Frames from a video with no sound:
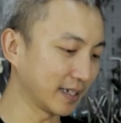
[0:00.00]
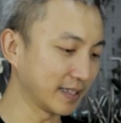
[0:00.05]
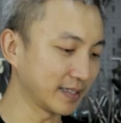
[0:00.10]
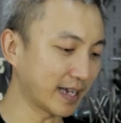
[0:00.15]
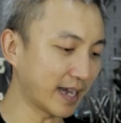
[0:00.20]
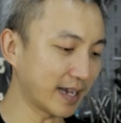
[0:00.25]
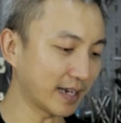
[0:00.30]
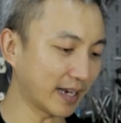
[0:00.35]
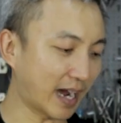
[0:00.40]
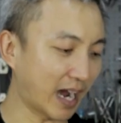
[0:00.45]
than
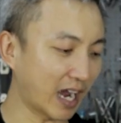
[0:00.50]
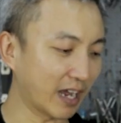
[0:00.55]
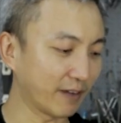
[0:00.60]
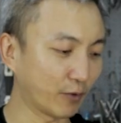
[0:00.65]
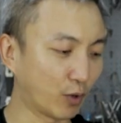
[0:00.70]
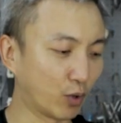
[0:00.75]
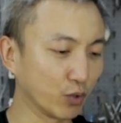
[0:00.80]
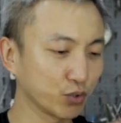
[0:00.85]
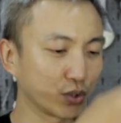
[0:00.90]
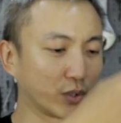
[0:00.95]
that,
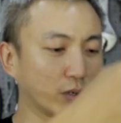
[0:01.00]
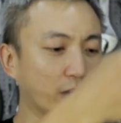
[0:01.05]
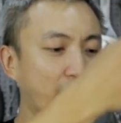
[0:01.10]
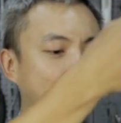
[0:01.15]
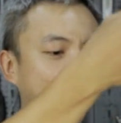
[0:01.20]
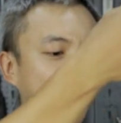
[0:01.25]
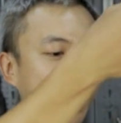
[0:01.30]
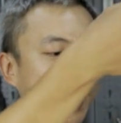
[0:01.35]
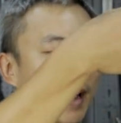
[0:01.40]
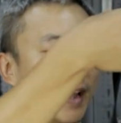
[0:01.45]
I've
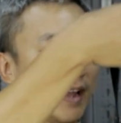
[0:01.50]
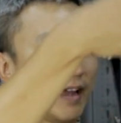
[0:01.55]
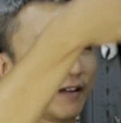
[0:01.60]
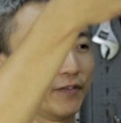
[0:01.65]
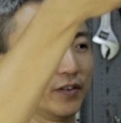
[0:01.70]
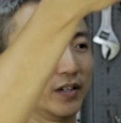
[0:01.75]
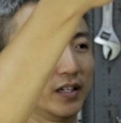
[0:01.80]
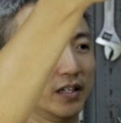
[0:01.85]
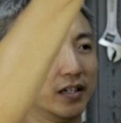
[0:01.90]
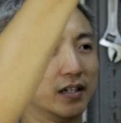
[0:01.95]
also
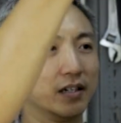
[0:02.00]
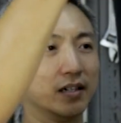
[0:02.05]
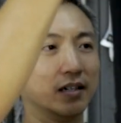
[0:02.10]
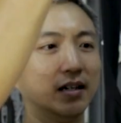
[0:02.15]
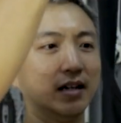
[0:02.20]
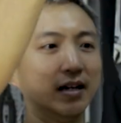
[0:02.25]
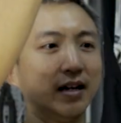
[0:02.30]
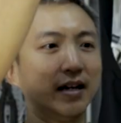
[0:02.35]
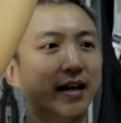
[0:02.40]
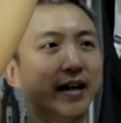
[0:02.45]
have
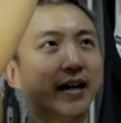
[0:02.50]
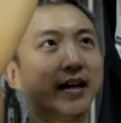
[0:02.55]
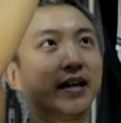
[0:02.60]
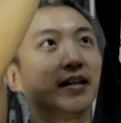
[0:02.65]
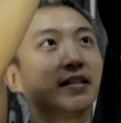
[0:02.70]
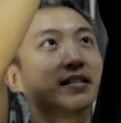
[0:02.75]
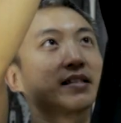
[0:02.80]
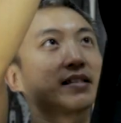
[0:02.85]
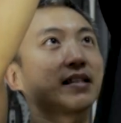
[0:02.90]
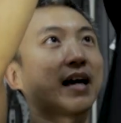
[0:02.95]
here
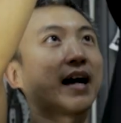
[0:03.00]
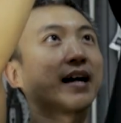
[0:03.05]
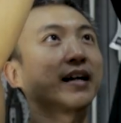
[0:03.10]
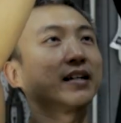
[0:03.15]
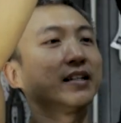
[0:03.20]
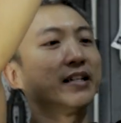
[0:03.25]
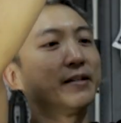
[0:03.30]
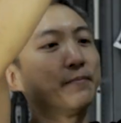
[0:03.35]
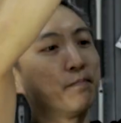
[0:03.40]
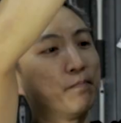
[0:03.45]
a
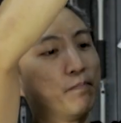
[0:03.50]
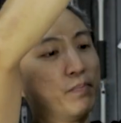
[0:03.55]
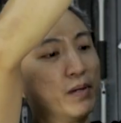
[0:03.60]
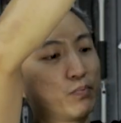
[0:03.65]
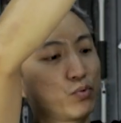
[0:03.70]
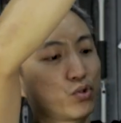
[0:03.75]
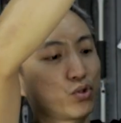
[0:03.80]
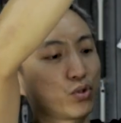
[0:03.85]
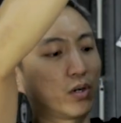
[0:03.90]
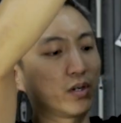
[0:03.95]
cycling
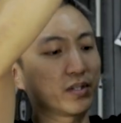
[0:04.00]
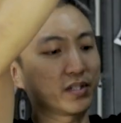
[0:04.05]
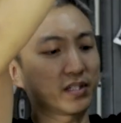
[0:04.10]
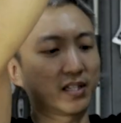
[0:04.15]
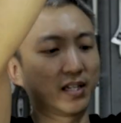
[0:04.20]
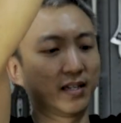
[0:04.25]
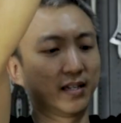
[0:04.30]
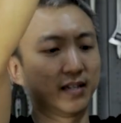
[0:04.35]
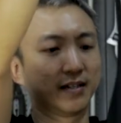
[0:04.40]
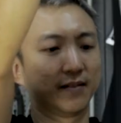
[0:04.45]
bib
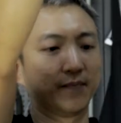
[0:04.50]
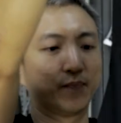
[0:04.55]
shorts,